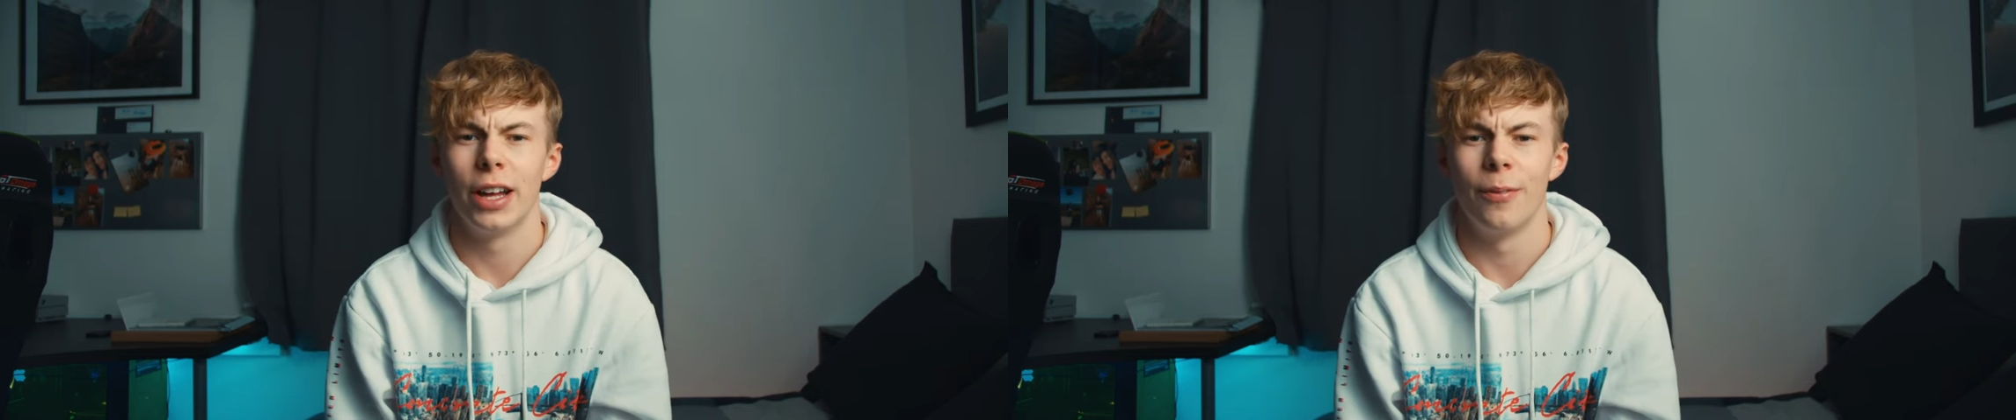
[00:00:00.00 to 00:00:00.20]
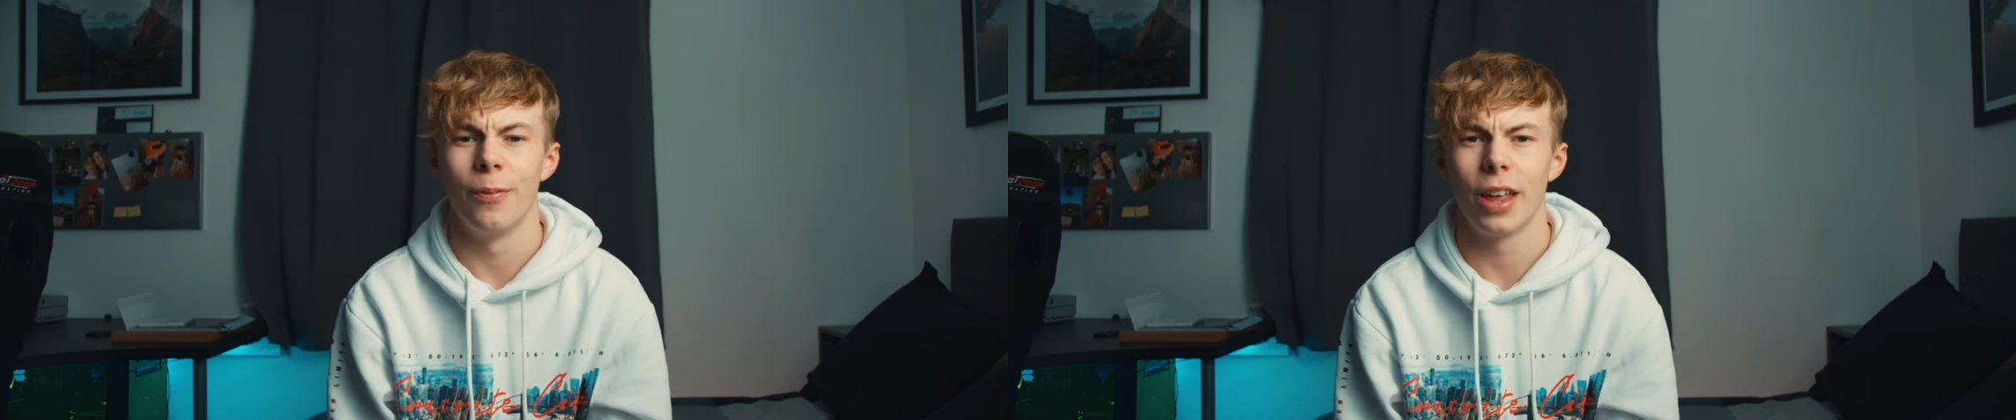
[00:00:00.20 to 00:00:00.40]

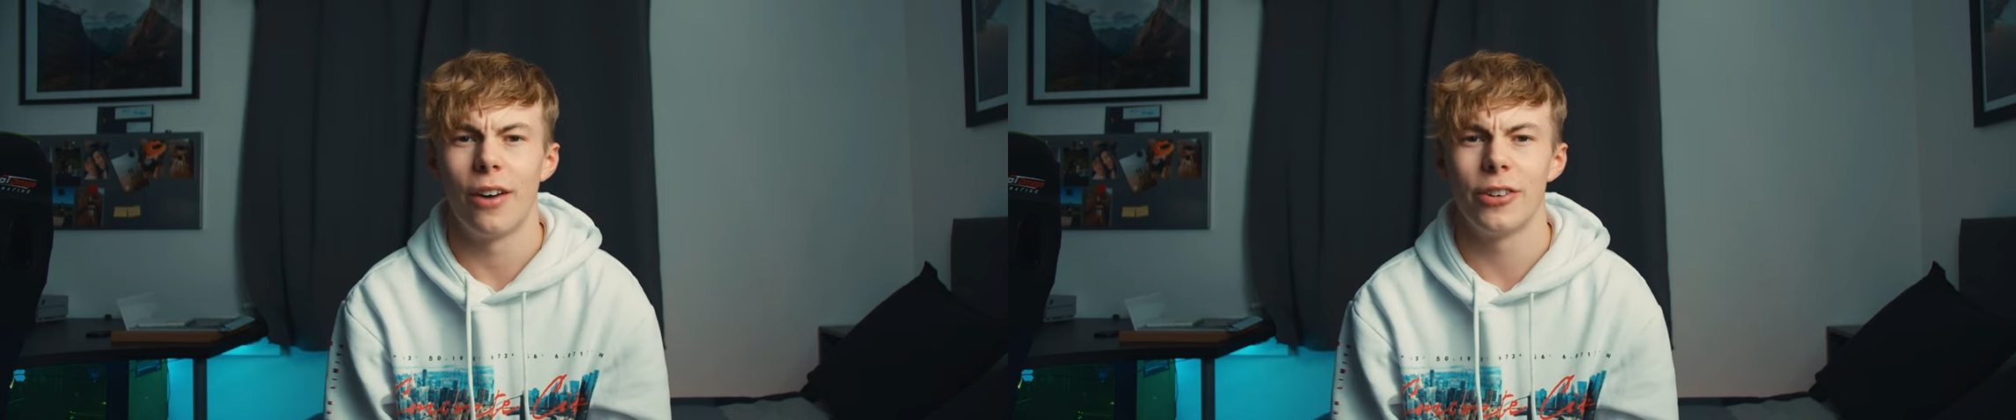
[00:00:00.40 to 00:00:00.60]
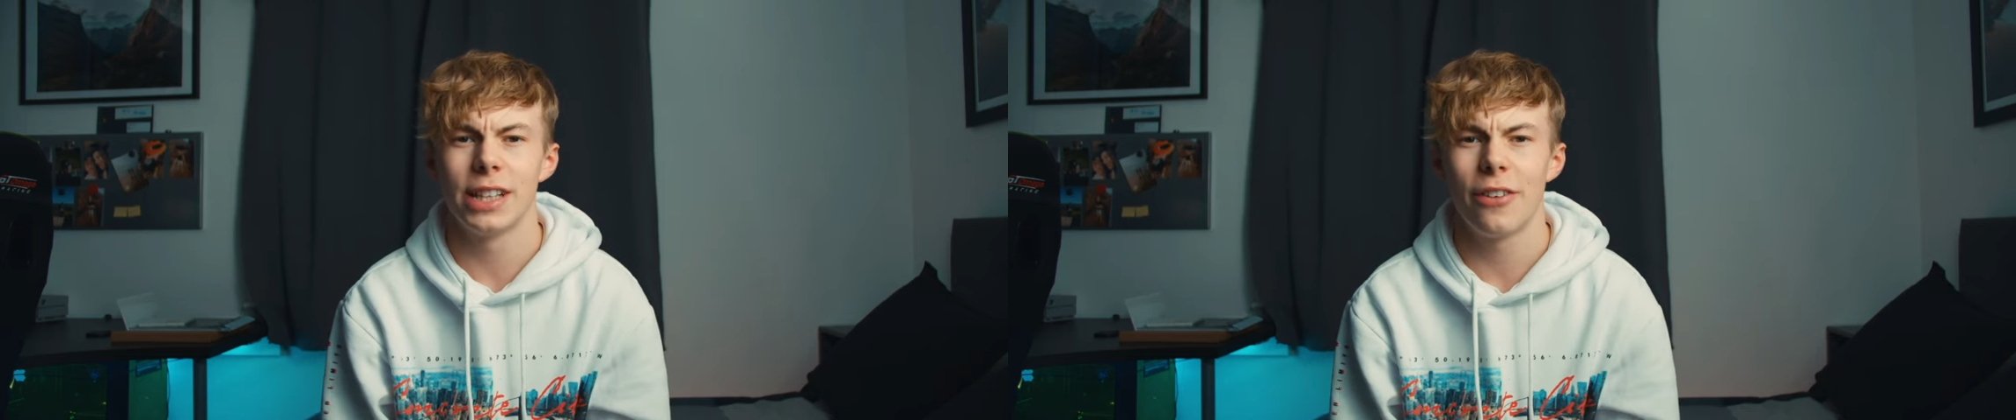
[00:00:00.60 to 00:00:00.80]
I
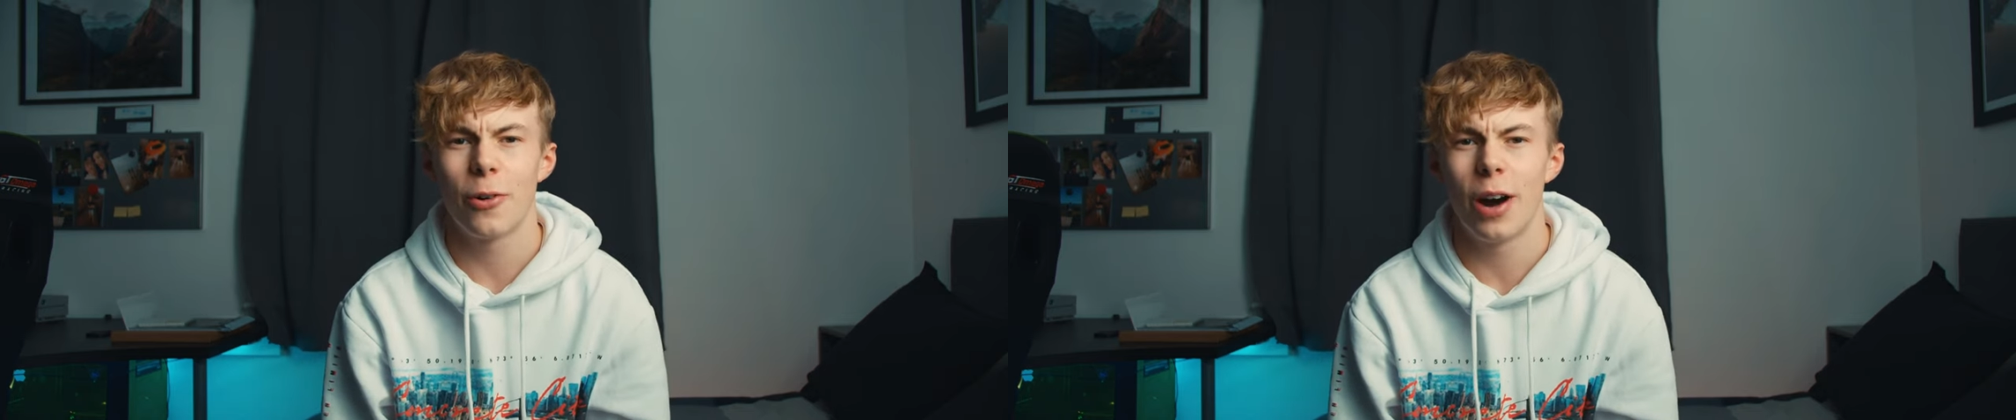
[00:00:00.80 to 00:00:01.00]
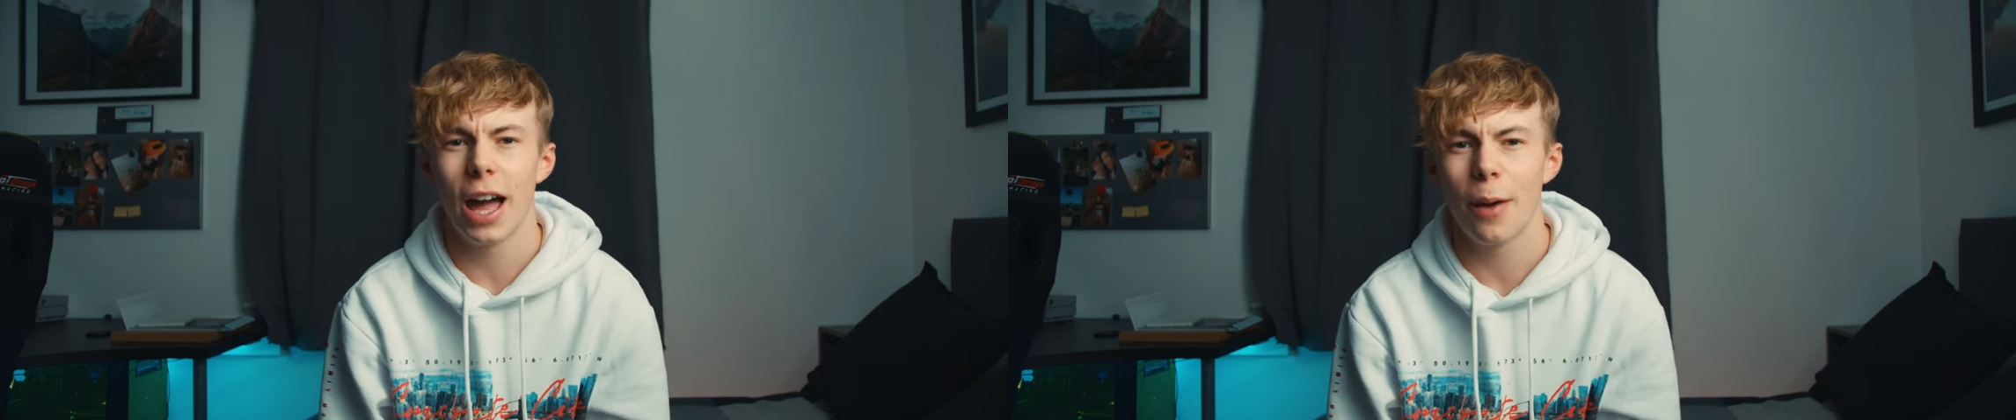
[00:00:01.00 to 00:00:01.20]
was never
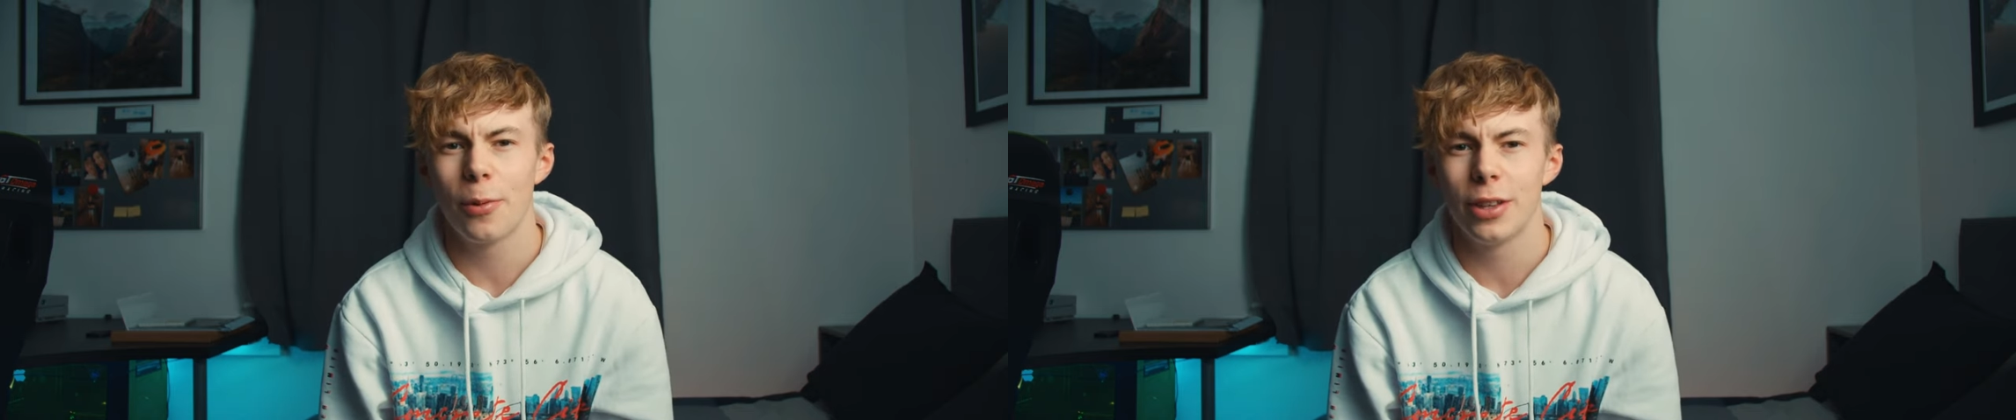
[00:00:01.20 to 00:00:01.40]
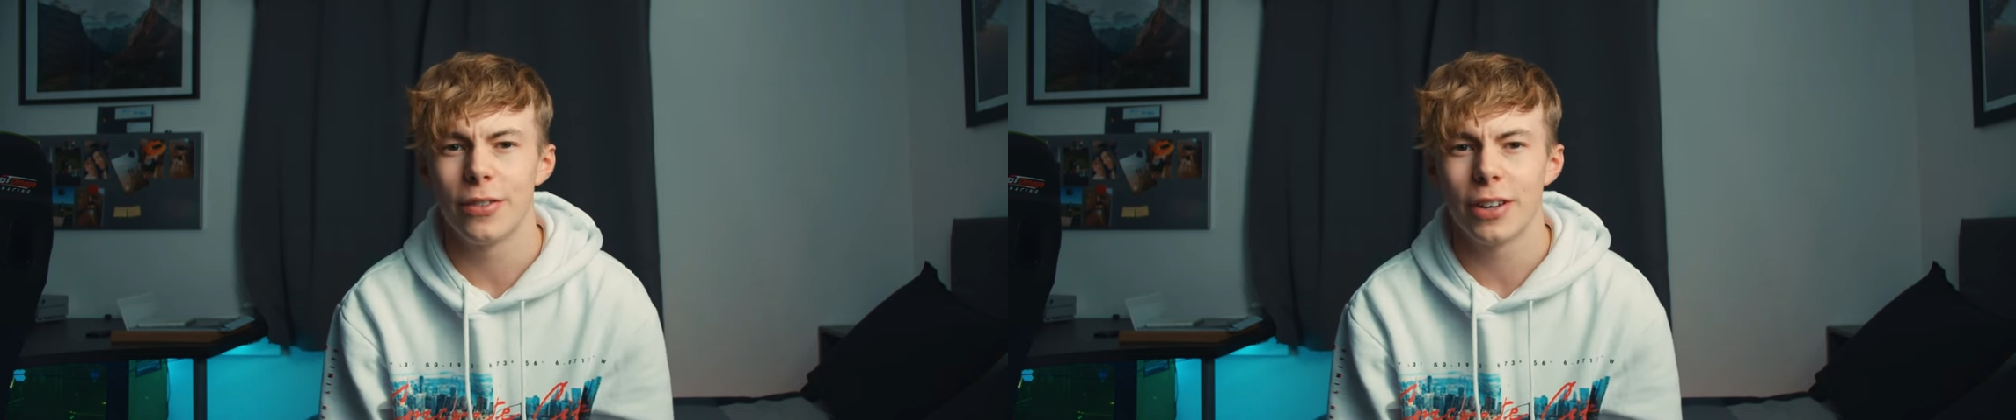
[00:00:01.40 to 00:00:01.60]
quite happy with the